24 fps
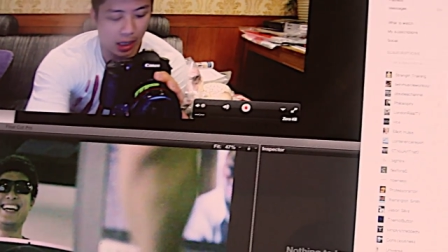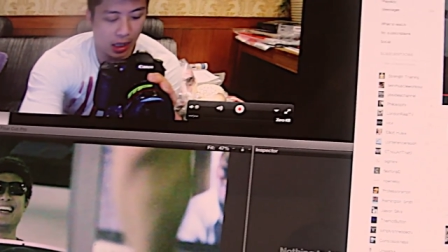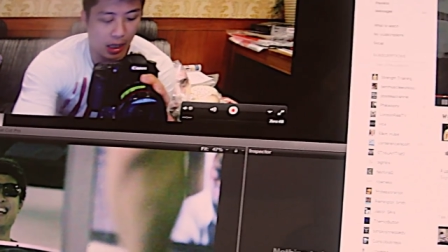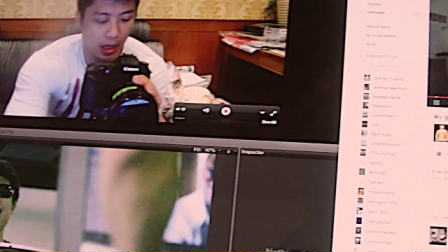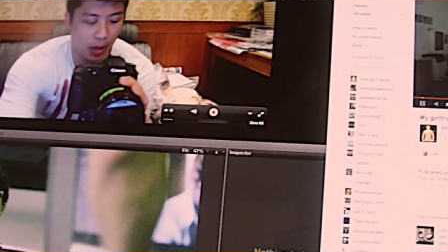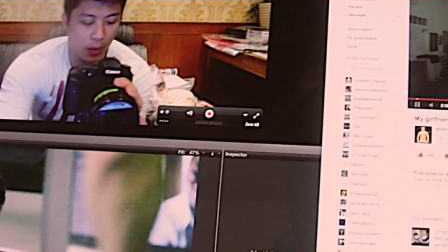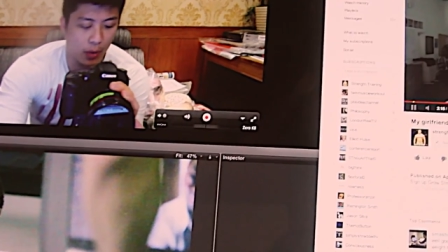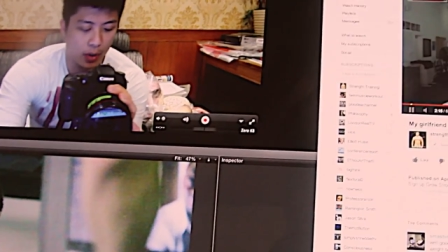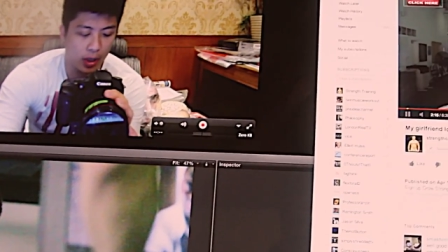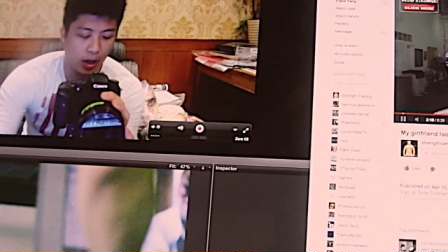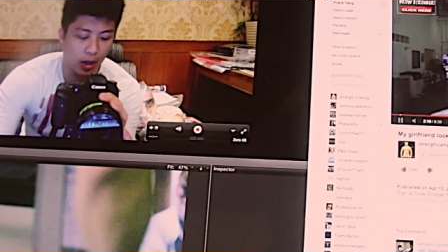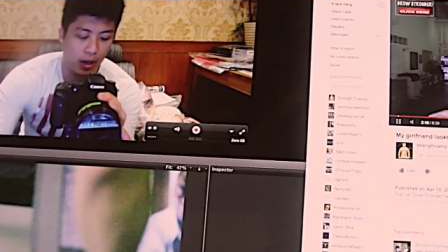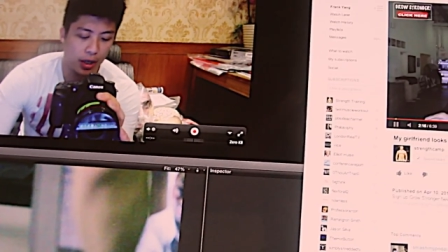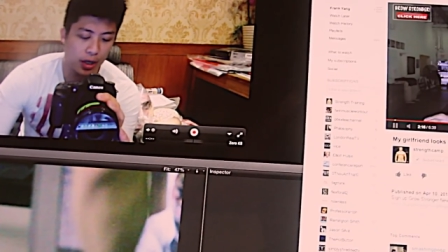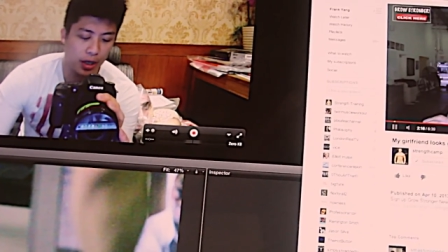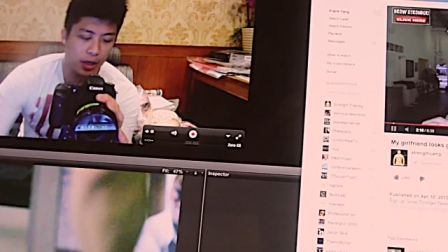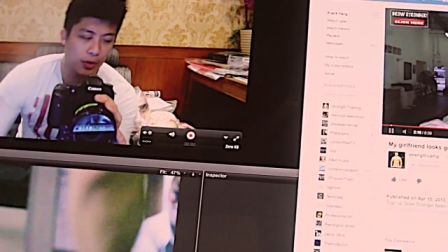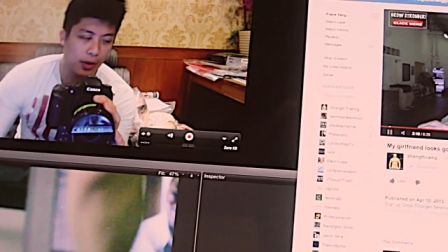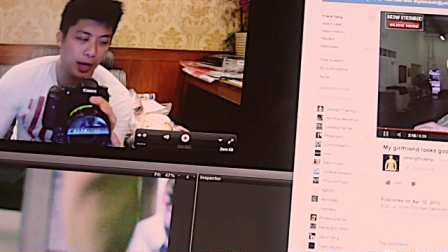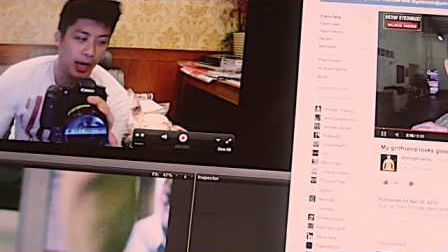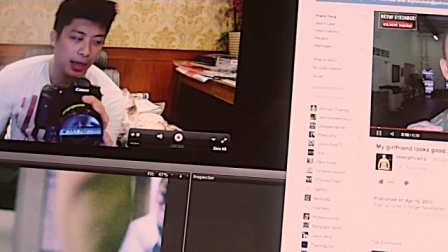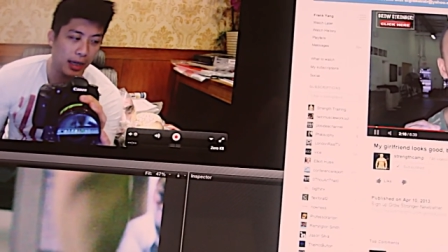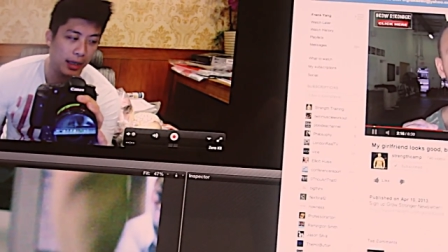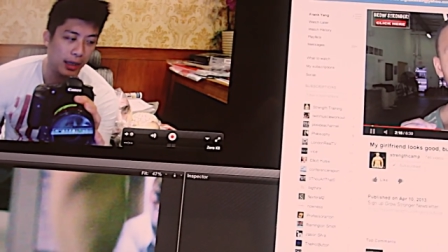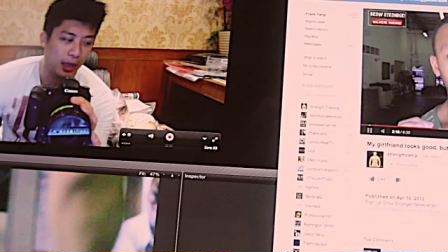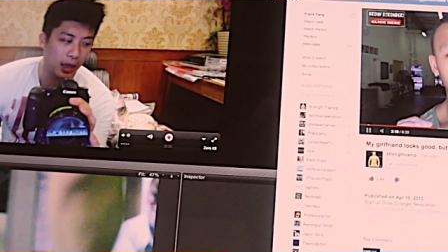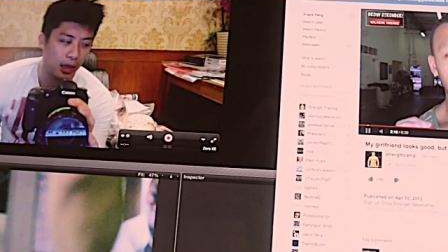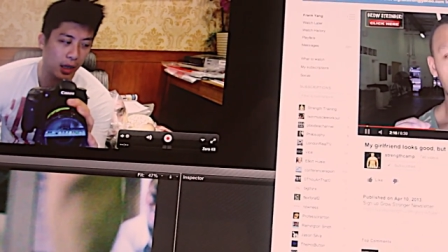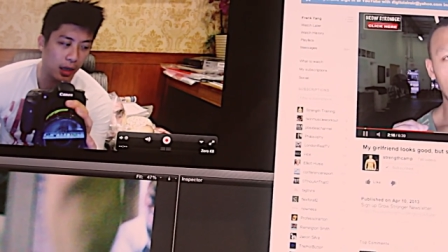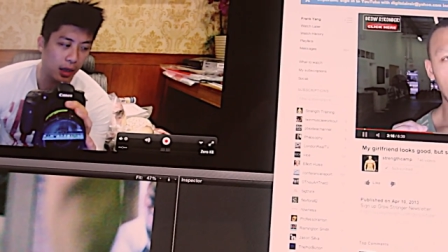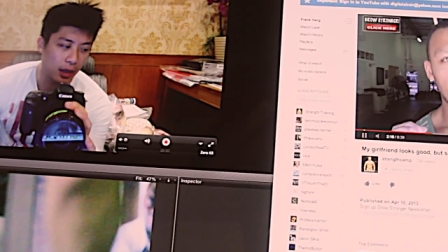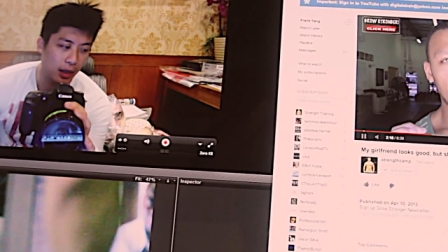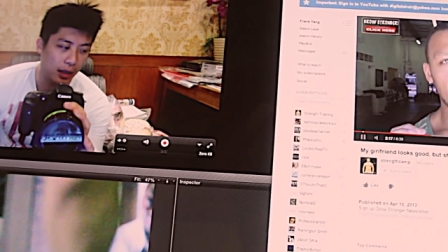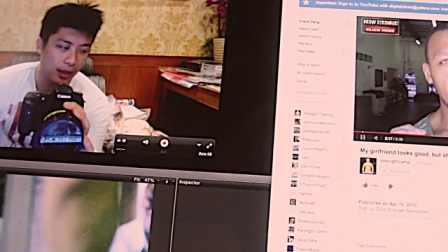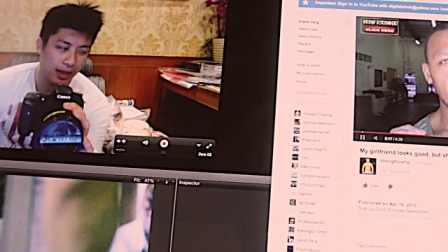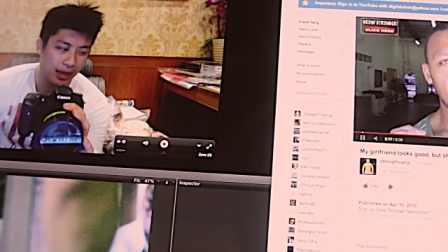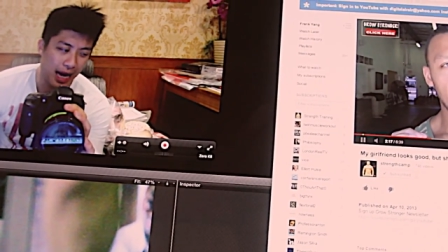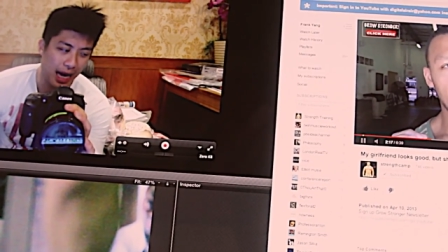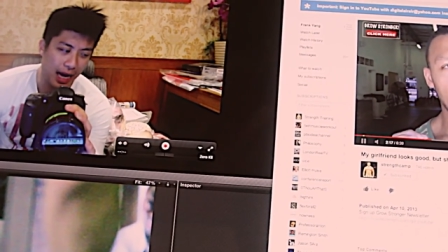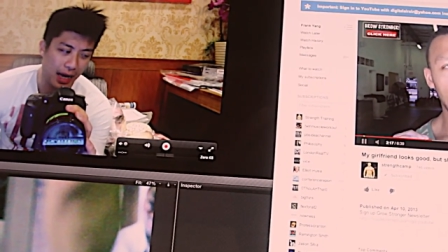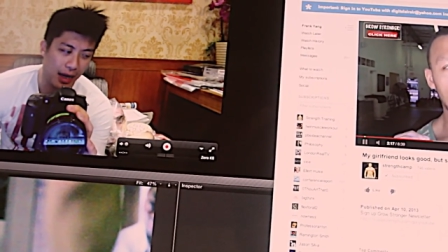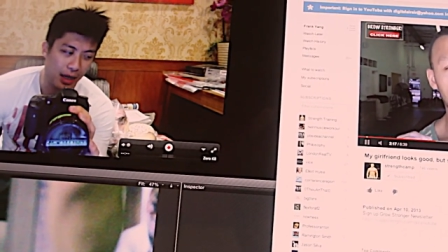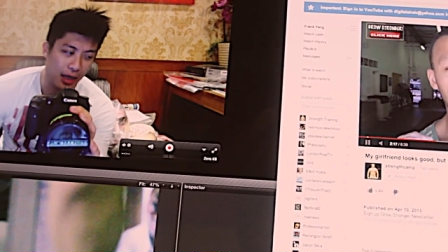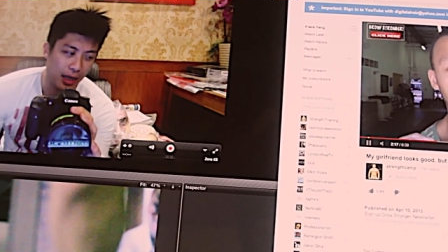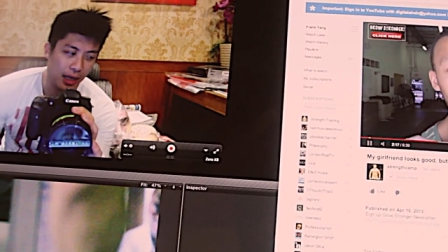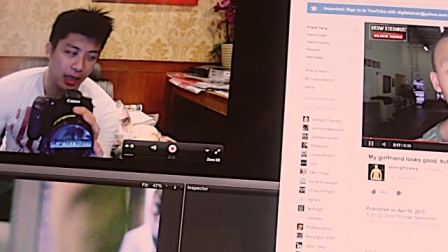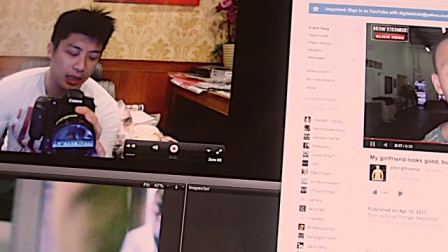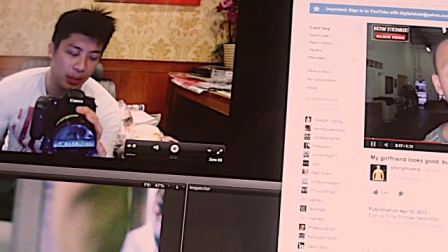I want to argue that uh,
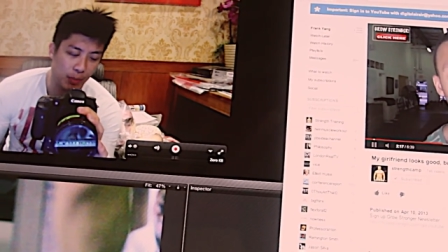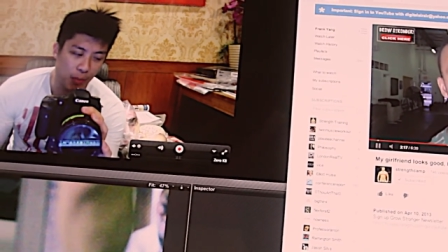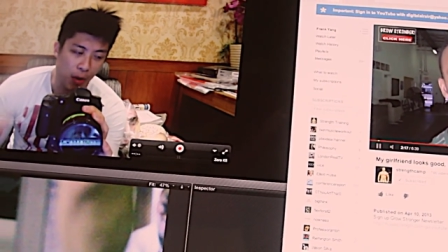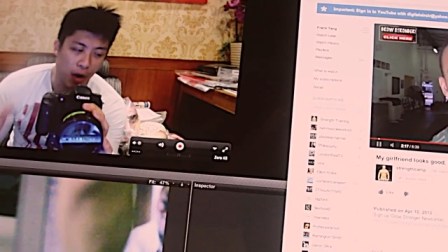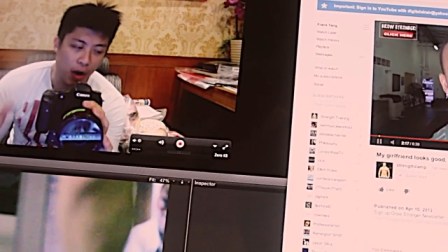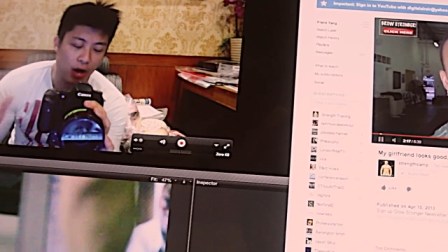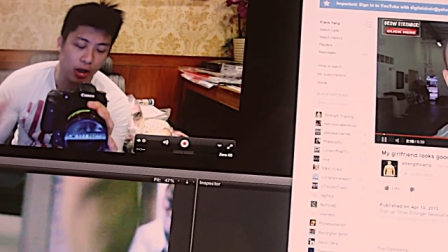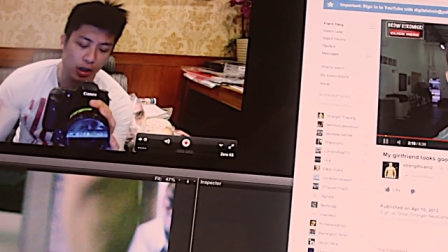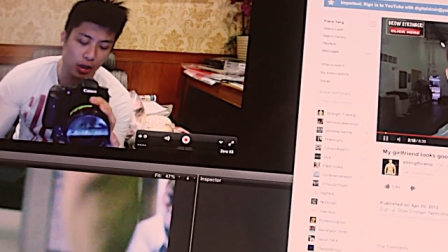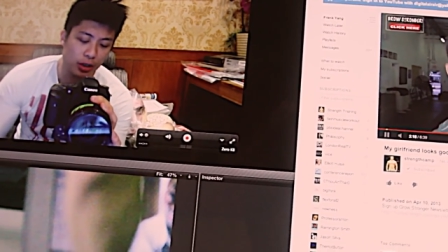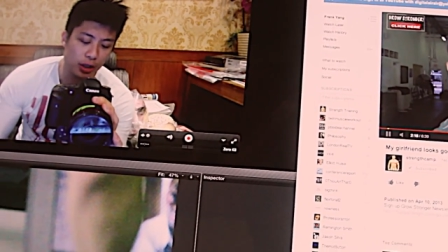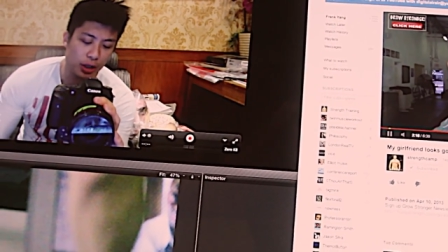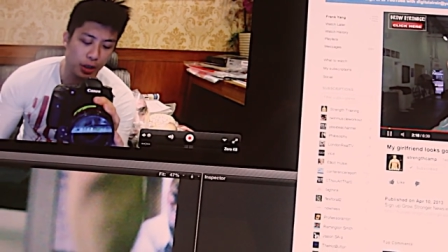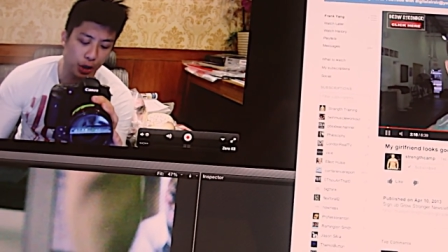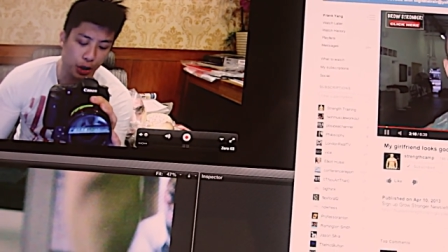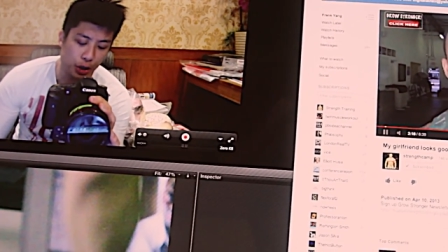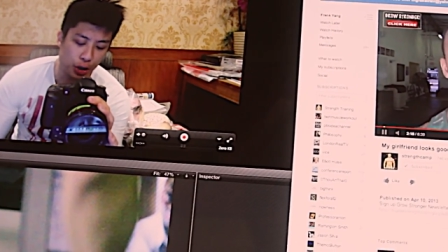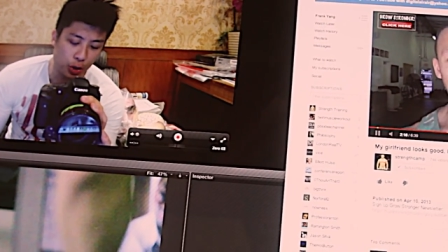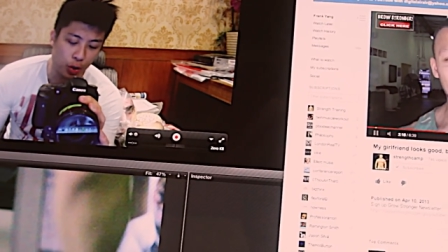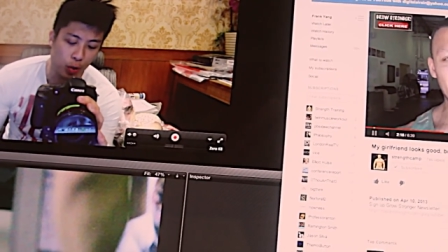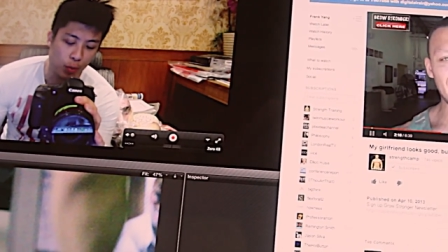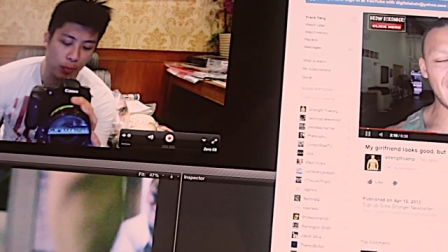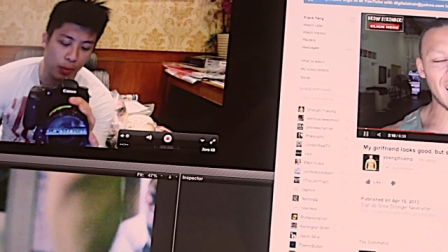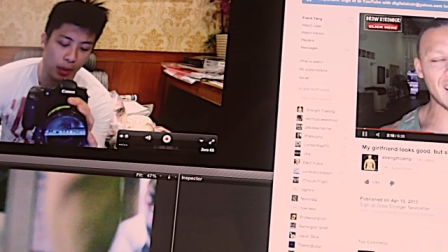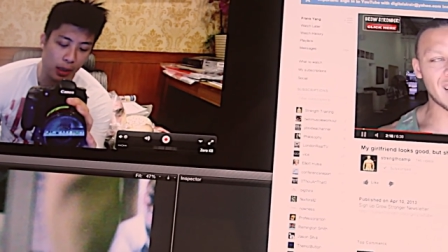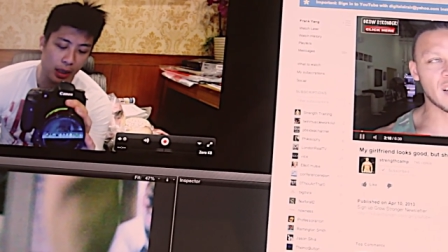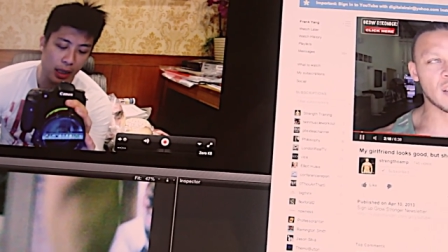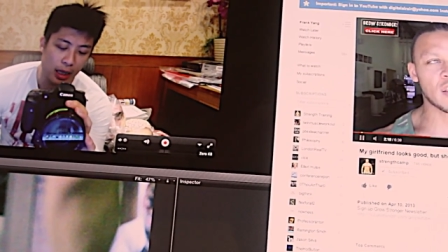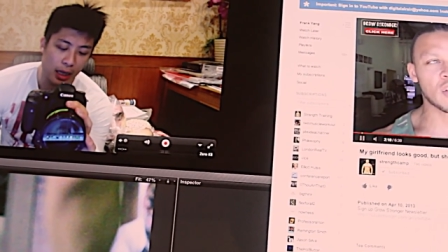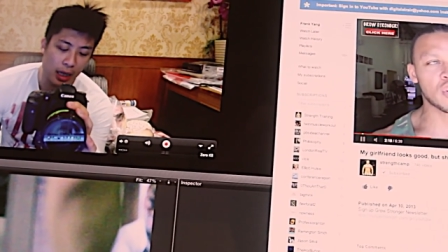that is partially true, but